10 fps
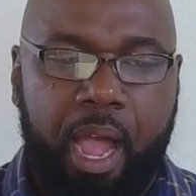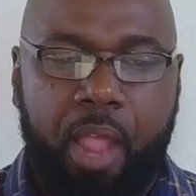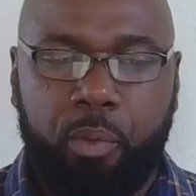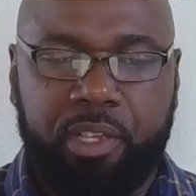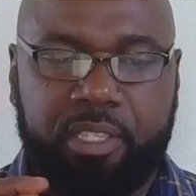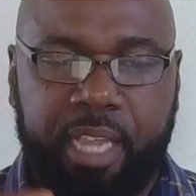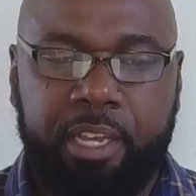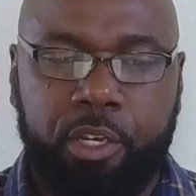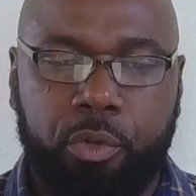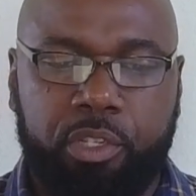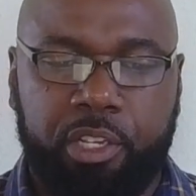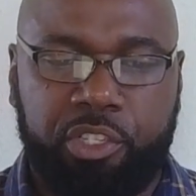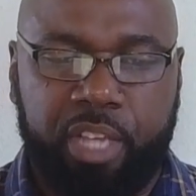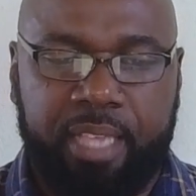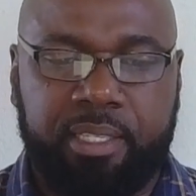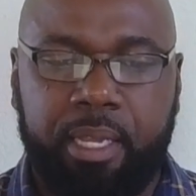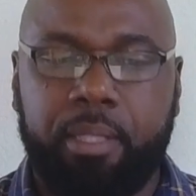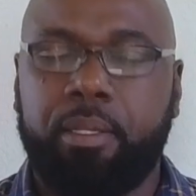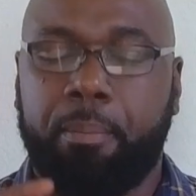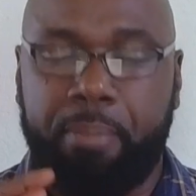I will send you to
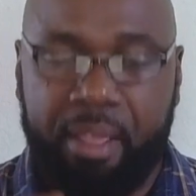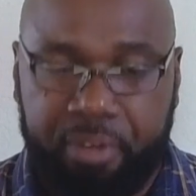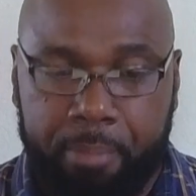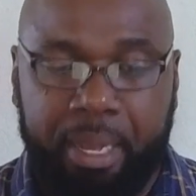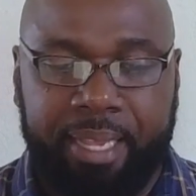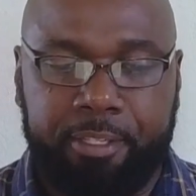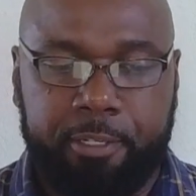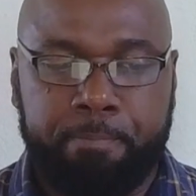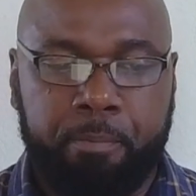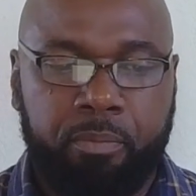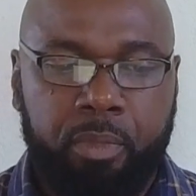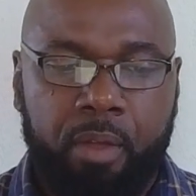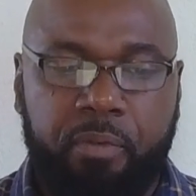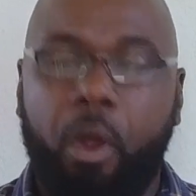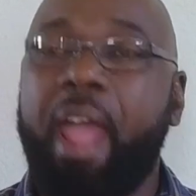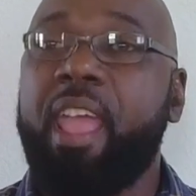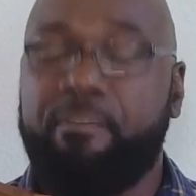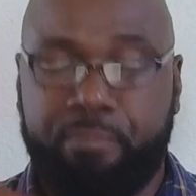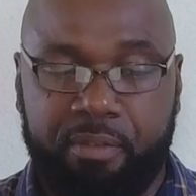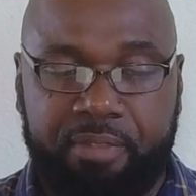Jesse the Bethlehemite. For I
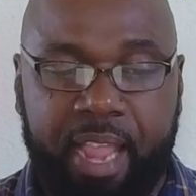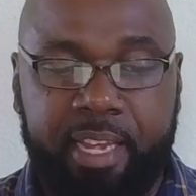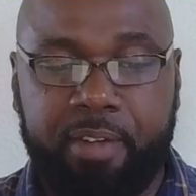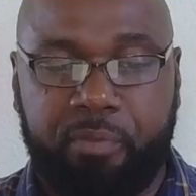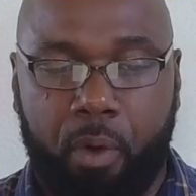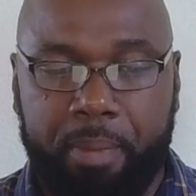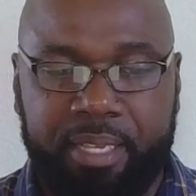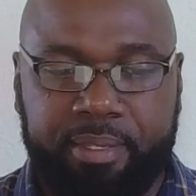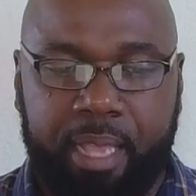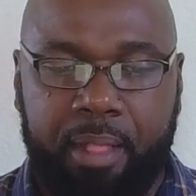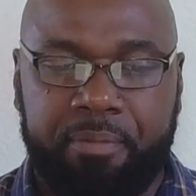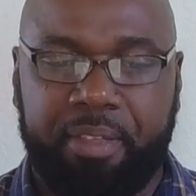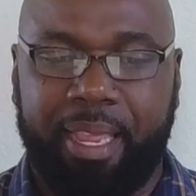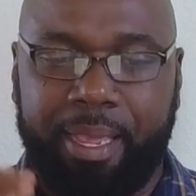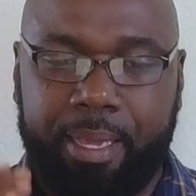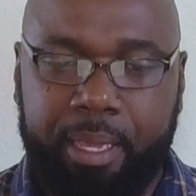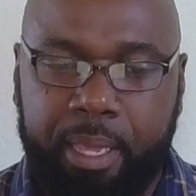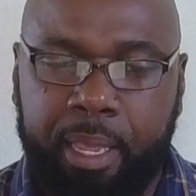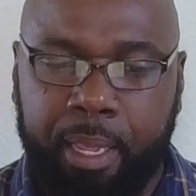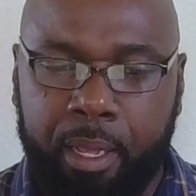have provided for myself a
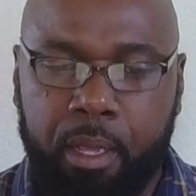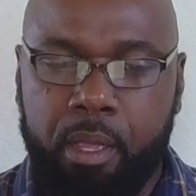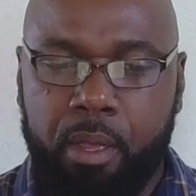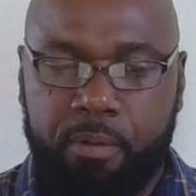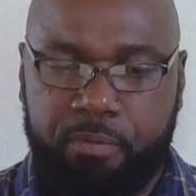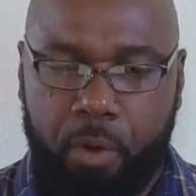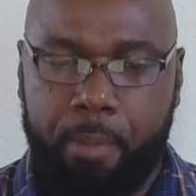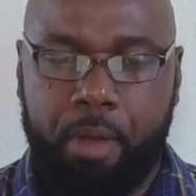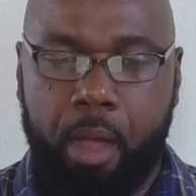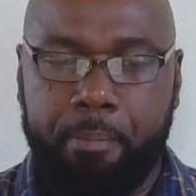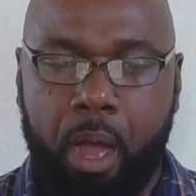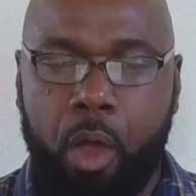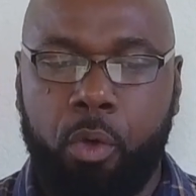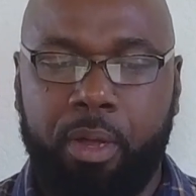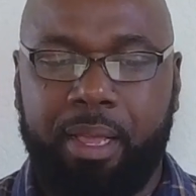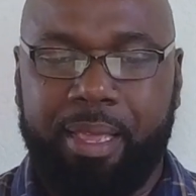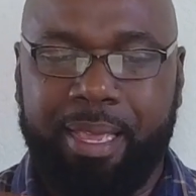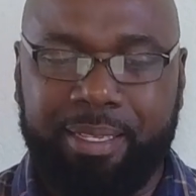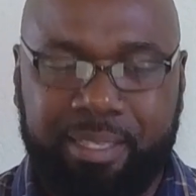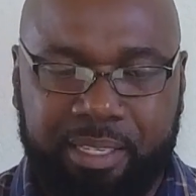king from among
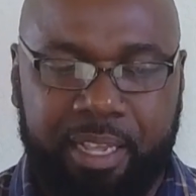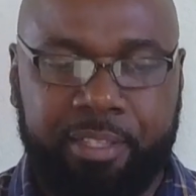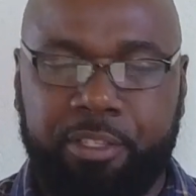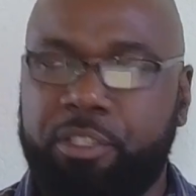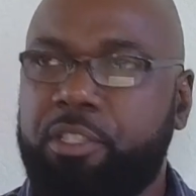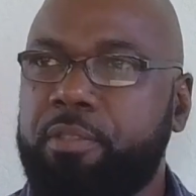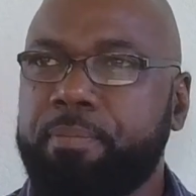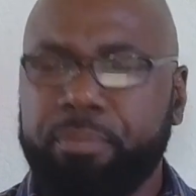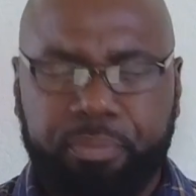his sons."